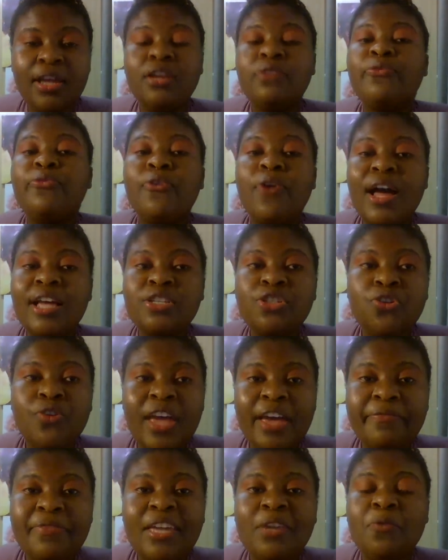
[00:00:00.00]
And for us to
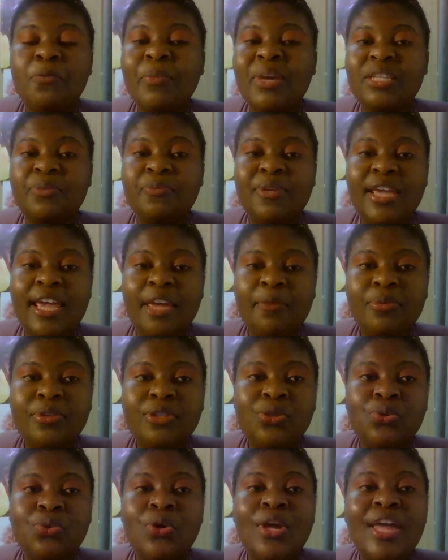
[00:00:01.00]
have that, we must be able
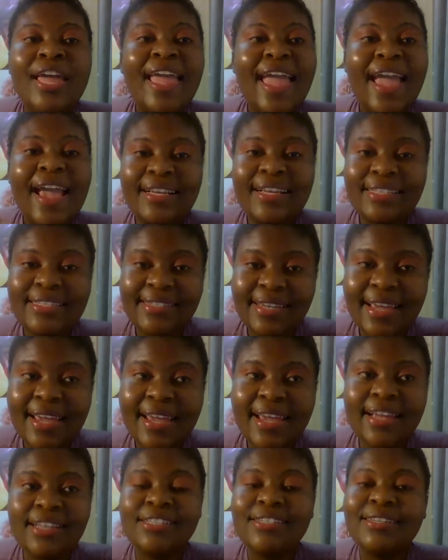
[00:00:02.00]
to
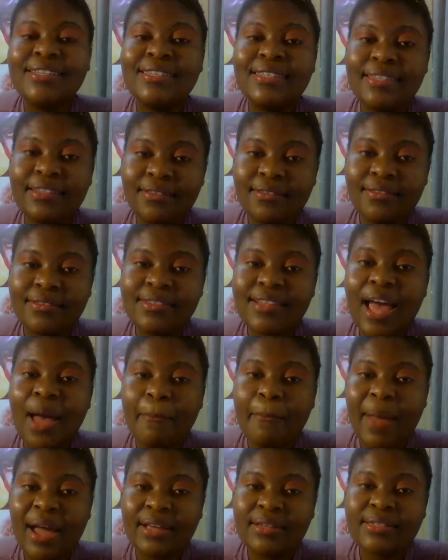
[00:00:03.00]
exchange skills
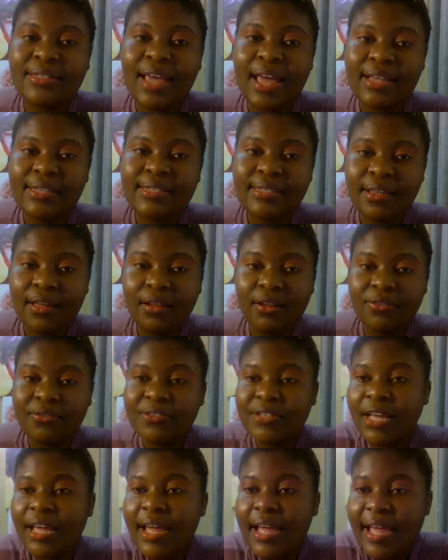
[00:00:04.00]
amongst ourselves.